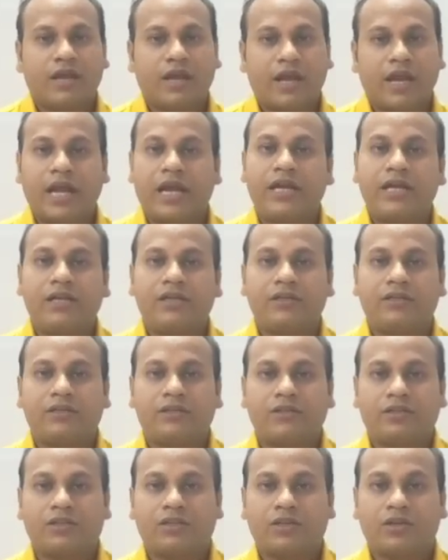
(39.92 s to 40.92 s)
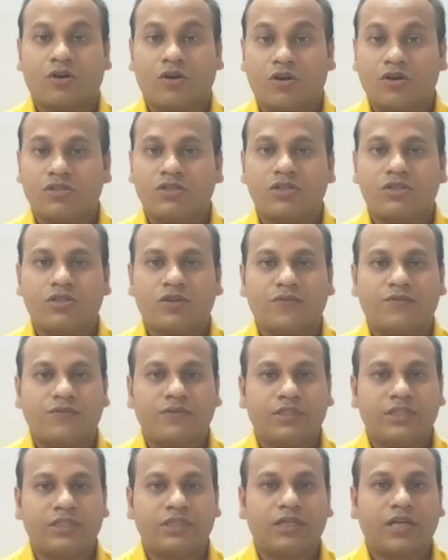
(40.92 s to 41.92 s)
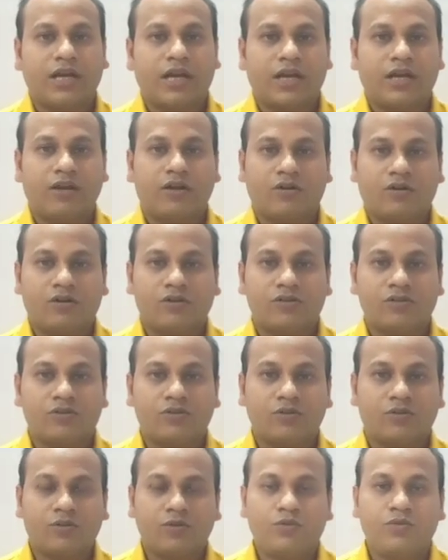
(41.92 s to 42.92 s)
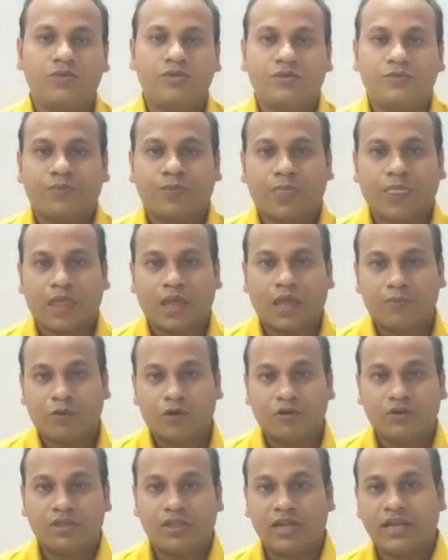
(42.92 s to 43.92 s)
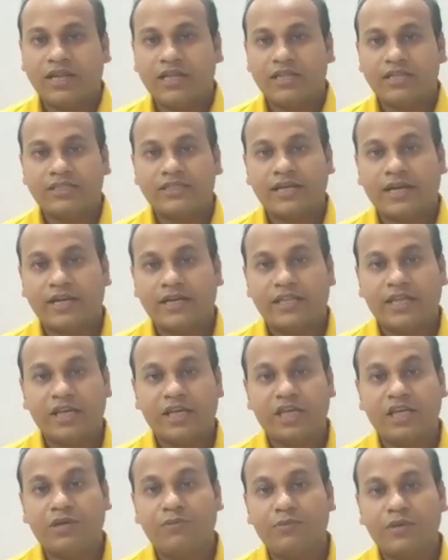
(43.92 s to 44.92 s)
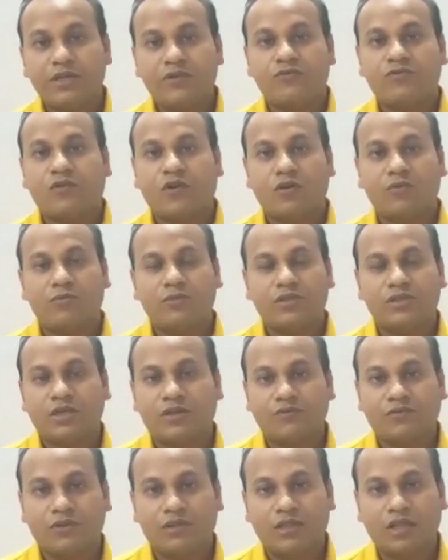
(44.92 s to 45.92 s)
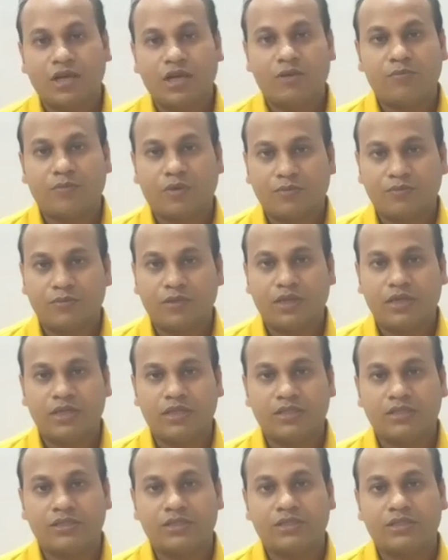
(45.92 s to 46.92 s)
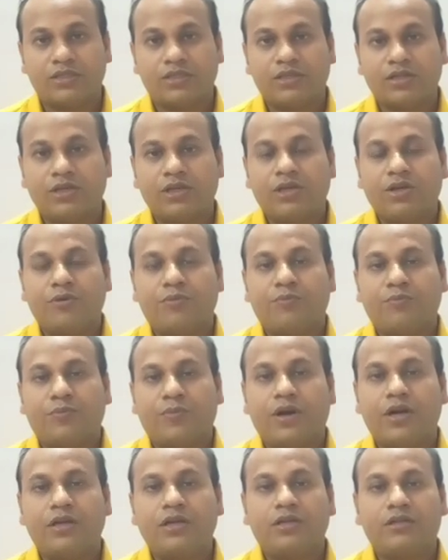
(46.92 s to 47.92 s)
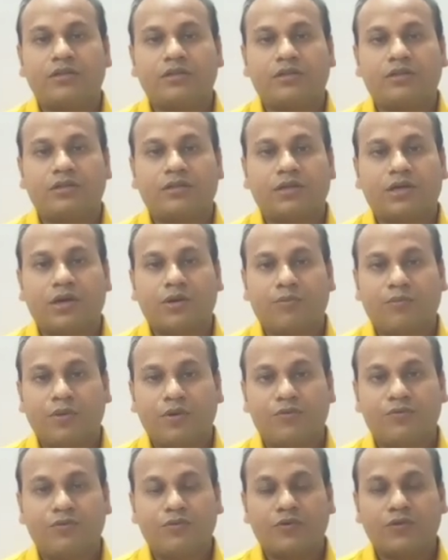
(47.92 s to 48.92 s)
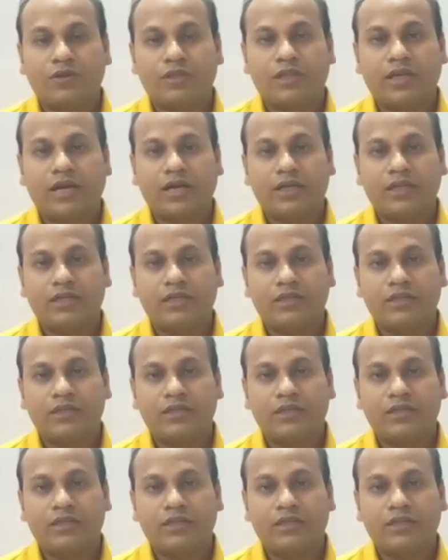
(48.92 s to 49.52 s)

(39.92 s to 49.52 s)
and causes of it, and also about the lens and the image formation with the help of the lens. But before that